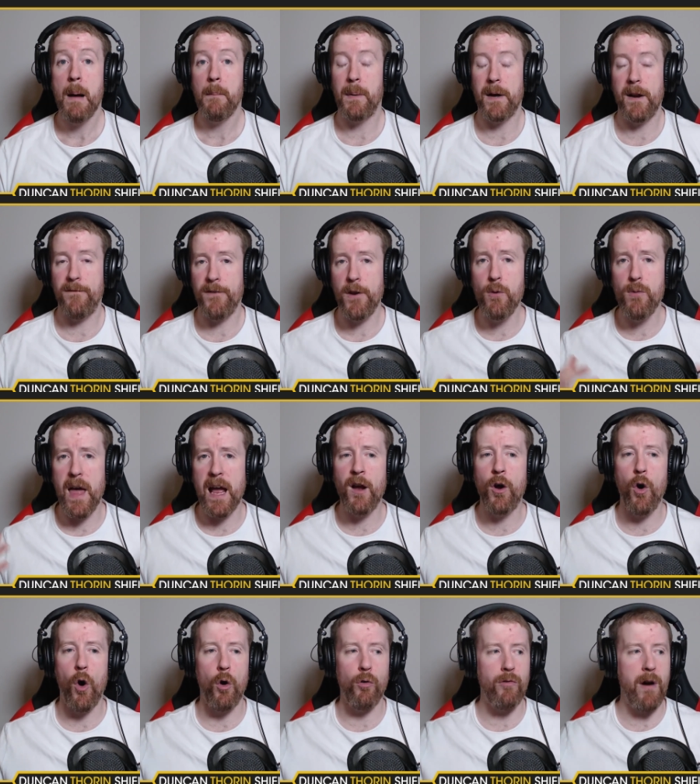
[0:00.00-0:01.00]
But if you then
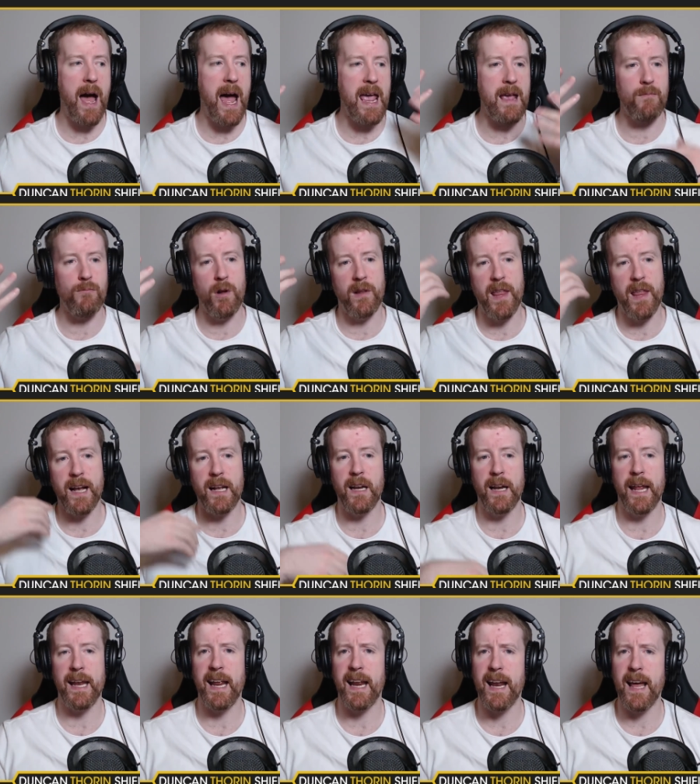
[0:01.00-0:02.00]
go, right, well, they're
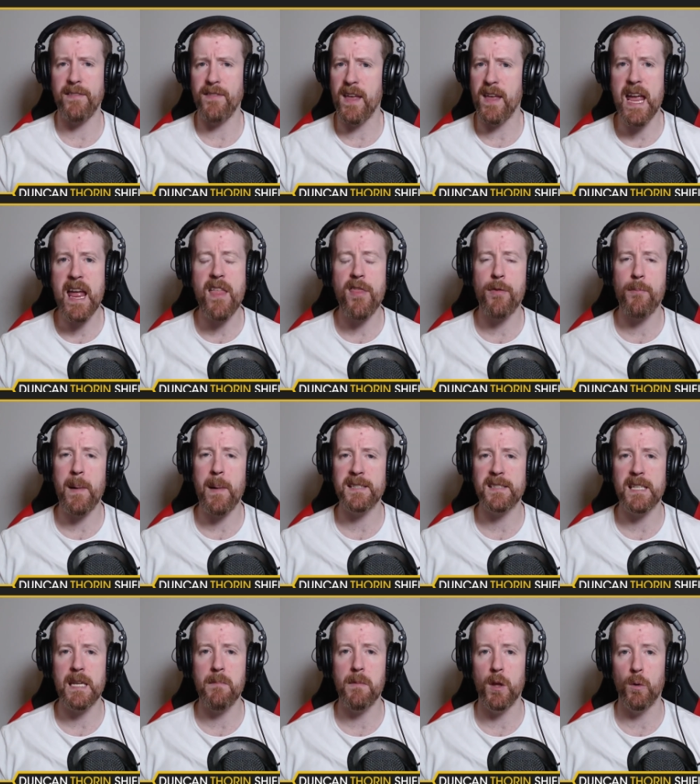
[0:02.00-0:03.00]
clearly like the eighth
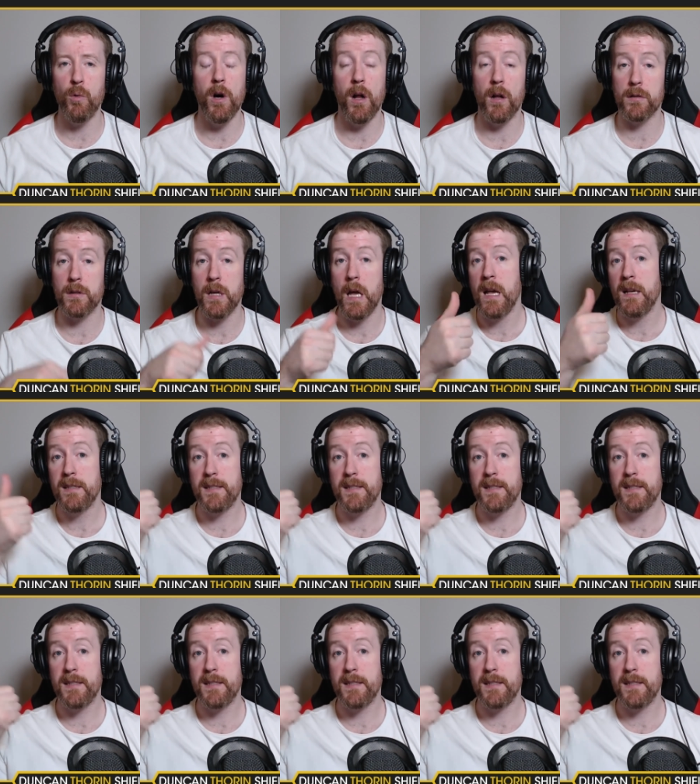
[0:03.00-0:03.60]
best team in the world,